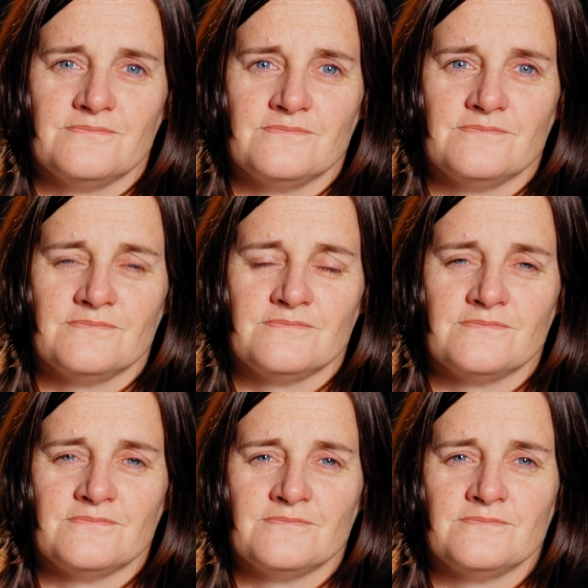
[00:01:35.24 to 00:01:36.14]

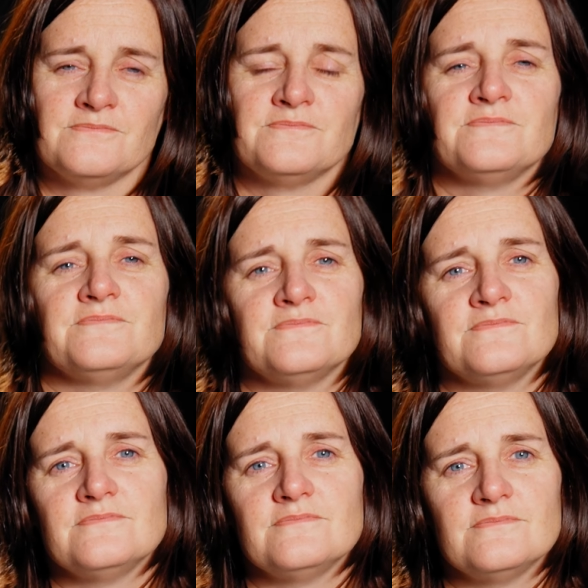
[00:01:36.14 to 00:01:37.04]

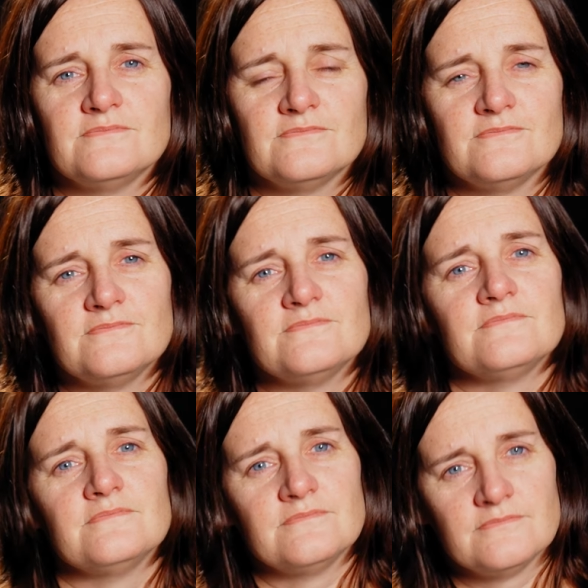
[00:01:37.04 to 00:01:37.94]

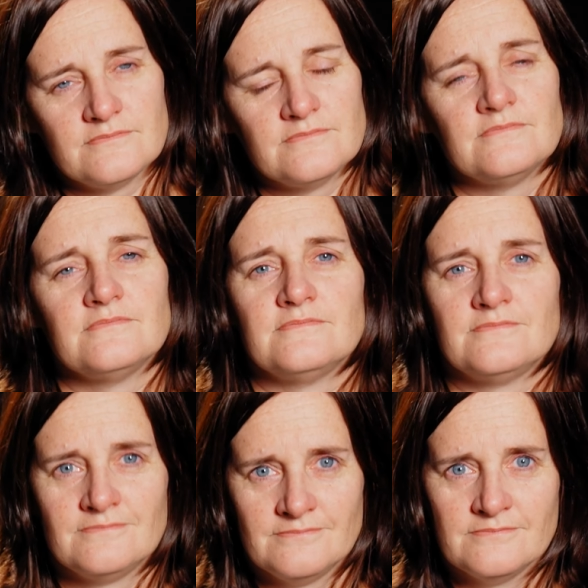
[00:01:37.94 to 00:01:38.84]

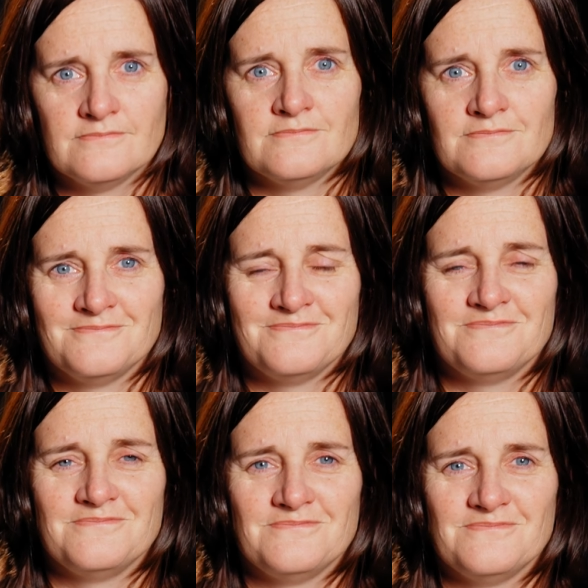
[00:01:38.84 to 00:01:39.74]

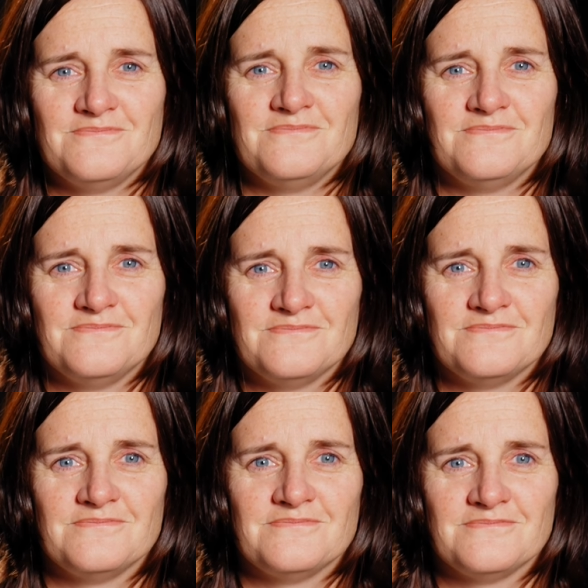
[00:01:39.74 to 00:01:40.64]

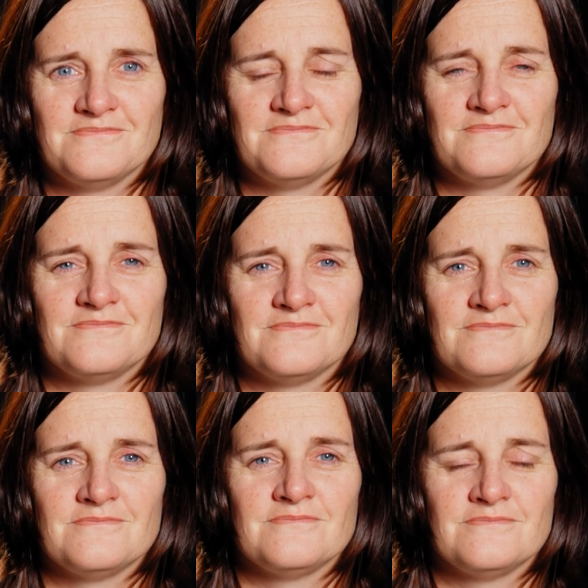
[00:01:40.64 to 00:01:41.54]

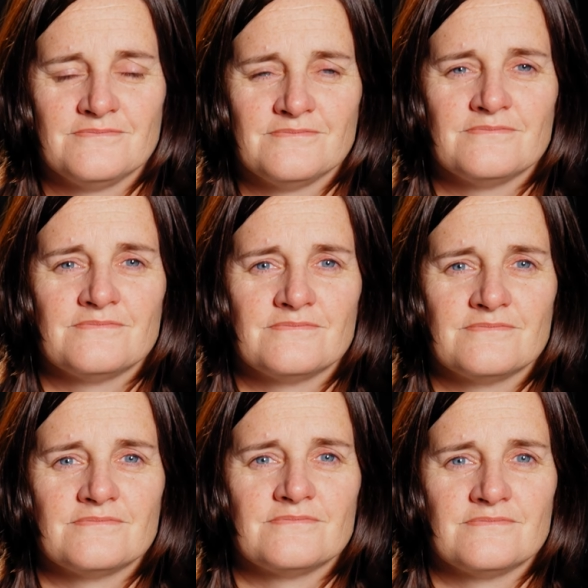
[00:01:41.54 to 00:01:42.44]

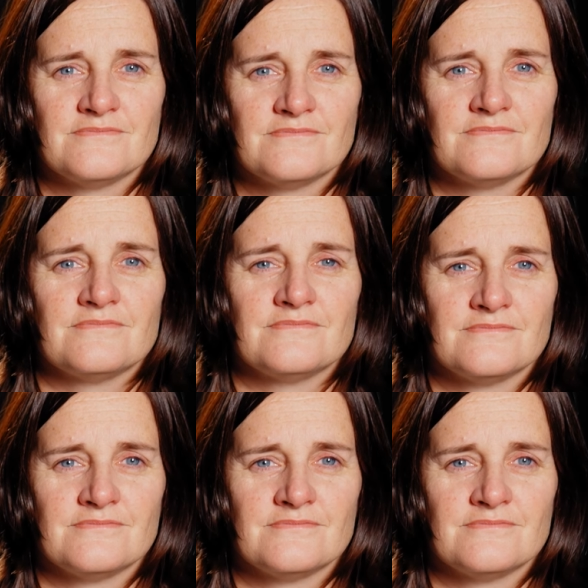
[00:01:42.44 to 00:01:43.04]
(silent)